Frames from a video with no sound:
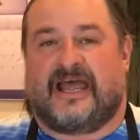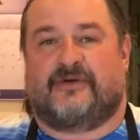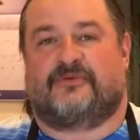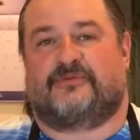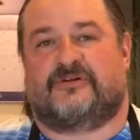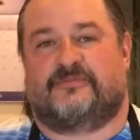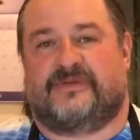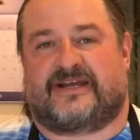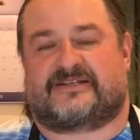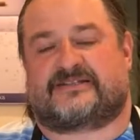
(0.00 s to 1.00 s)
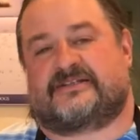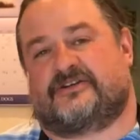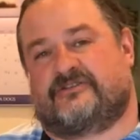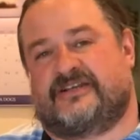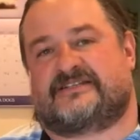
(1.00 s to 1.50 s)
and we will mix
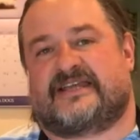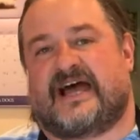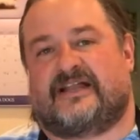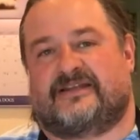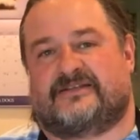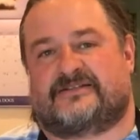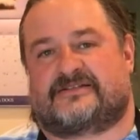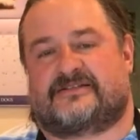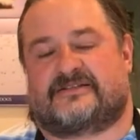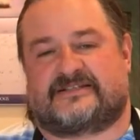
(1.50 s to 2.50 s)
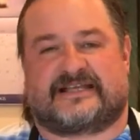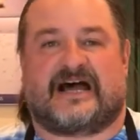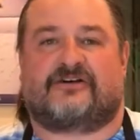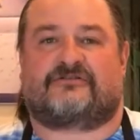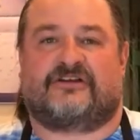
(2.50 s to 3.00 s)
green scallions,
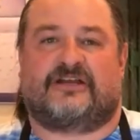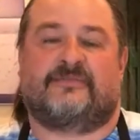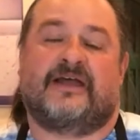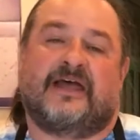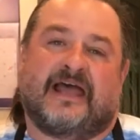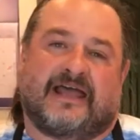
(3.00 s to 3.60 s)
sour cream,